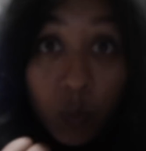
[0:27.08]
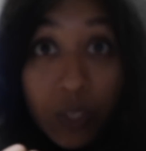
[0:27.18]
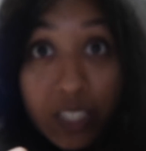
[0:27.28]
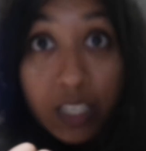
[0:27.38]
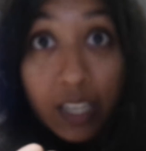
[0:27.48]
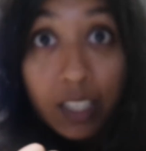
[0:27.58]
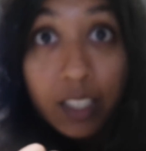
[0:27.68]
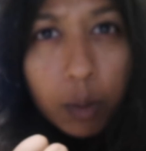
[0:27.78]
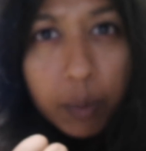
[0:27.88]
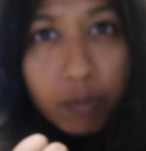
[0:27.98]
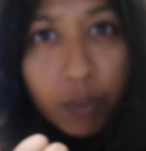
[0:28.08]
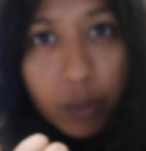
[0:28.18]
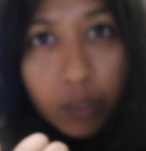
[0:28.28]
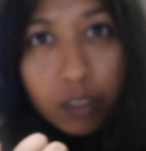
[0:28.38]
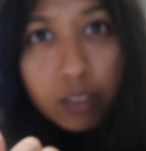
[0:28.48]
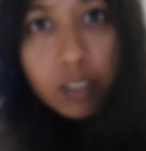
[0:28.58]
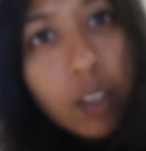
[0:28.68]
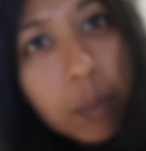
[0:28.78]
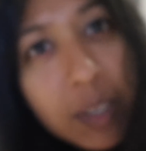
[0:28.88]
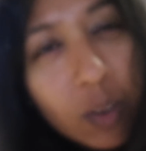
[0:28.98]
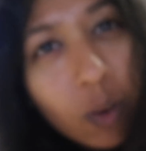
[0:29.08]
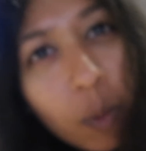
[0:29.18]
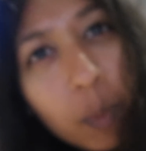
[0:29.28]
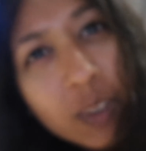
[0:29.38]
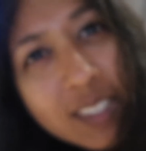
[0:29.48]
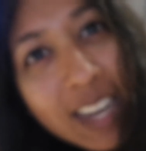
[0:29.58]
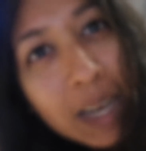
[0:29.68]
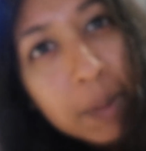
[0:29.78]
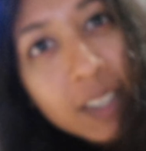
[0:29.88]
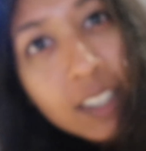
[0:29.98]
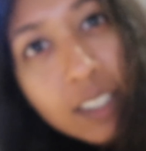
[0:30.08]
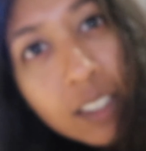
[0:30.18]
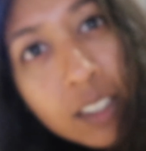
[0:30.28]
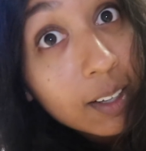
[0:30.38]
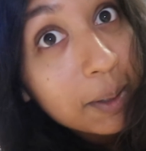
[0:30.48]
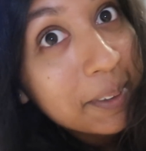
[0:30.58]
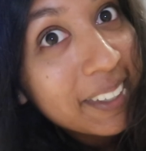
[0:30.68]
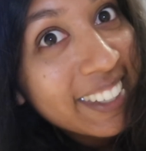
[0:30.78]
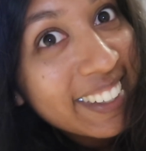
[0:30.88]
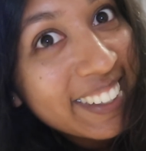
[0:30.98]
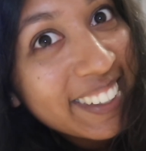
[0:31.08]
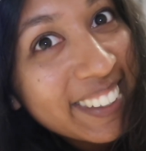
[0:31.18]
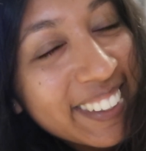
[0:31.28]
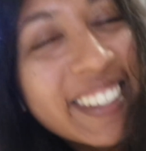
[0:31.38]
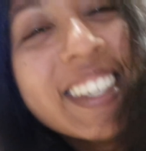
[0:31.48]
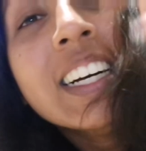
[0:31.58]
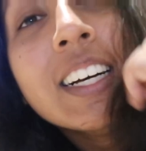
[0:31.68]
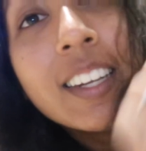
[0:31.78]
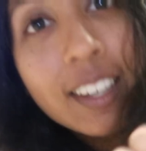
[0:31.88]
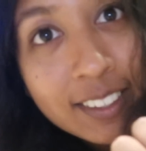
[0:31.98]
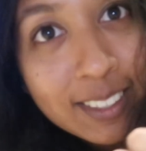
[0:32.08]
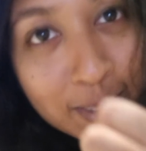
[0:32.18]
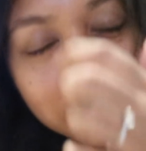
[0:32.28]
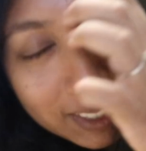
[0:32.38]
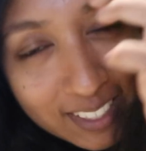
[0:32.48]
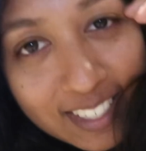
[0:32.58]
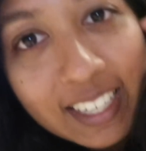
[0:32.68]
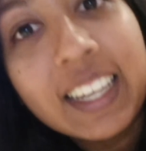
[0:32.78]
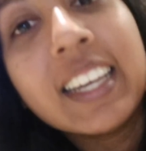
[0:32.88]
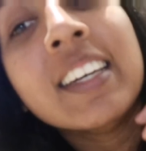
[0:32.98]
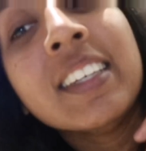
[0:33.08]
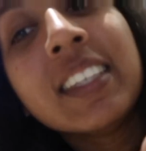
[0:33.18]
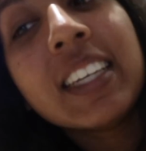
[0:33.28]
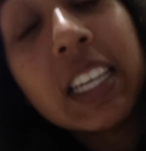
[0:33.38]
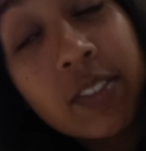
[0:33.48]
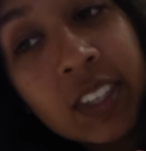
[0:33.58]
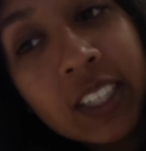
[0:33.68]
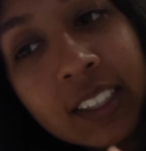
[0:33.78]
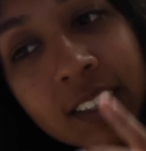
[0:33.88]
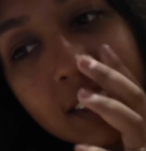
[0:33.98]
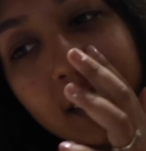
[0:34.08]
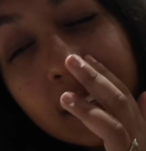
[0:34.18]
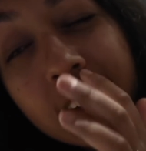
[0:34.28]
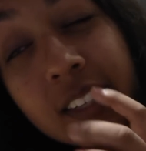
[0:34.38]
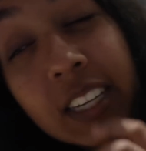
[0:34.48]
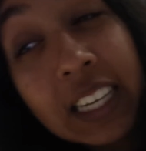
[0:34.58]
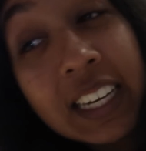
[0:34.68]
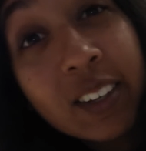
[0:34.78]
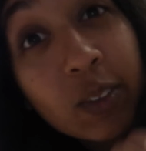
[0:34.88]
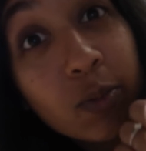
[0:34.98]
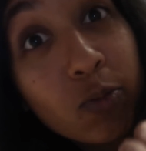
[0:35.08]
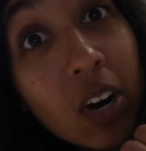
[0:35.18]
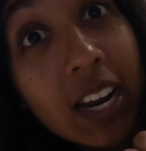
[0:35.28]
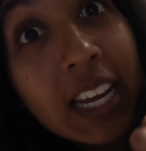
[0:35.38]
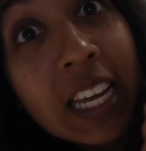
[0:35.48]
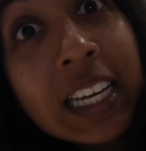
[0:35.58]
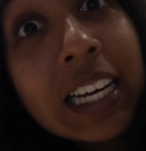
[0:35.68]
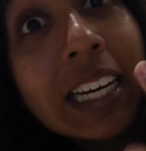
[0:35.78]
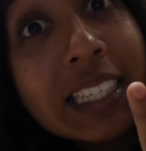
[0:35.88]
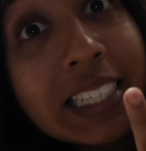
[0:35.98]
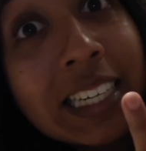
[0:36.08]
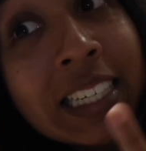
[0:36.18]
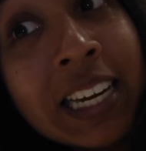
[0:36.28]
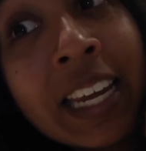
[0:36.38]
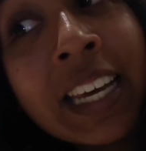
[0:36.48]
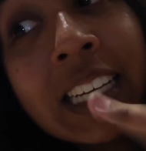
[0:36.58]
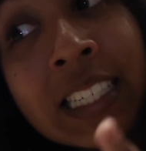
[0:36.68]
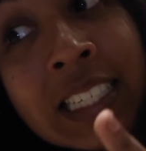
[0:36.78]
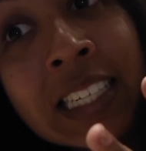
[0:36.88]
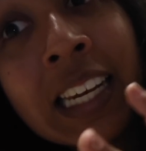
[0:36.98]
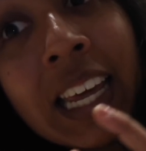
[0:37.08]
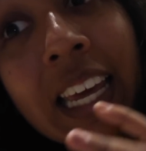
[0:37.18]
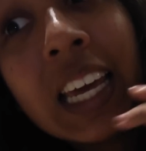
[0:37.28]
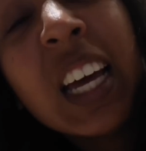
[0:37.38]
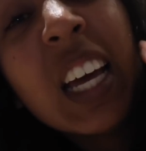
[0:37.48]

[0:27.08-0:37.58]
on Wednesday. Are we in focus? No, we're not. What is happening? There we go. London on Wednesday evening, London again on Friday and Saturday and Sunday